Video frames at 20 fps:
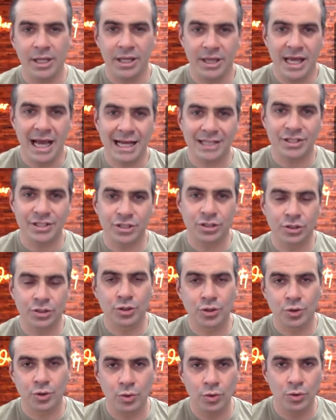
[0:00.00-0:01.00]
That's
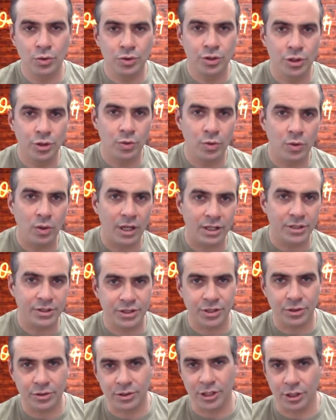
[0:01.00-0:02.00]
true to a
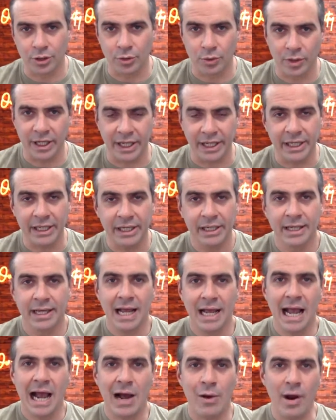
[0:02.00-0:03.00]
certain degree.
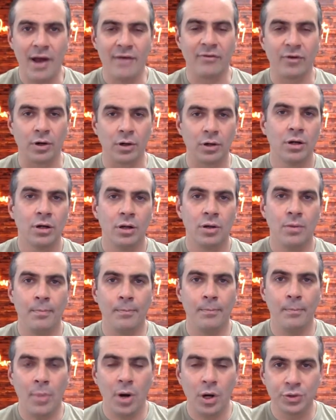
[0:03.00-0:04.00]
However,
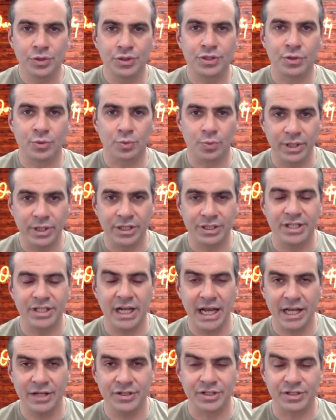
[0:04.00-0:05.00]
most real estate
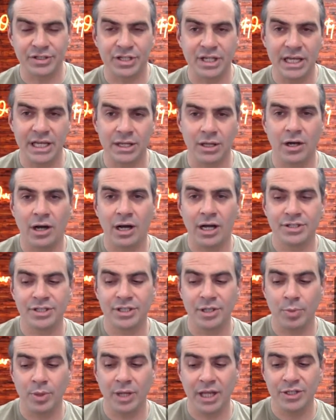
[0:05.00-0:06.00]
agents get lost
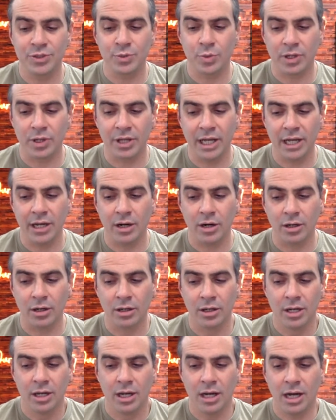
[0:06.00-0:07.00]
in a place where they are
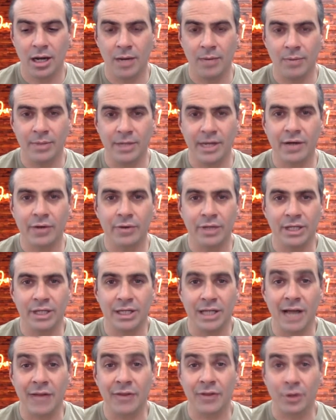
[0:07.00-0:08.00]
not only
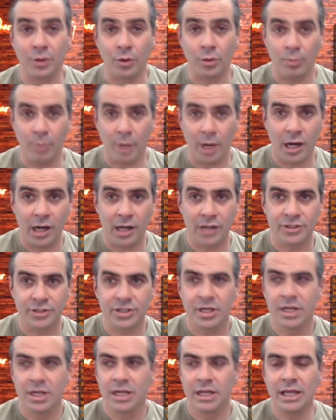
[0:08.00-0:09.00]
not their own boss,
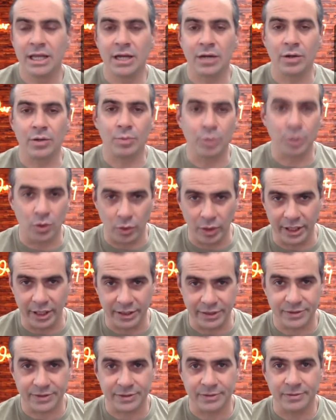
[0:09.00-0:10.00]
they're
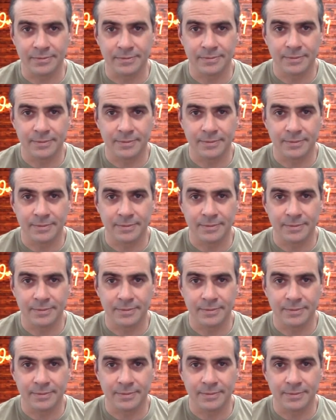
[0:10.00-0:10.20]
employees.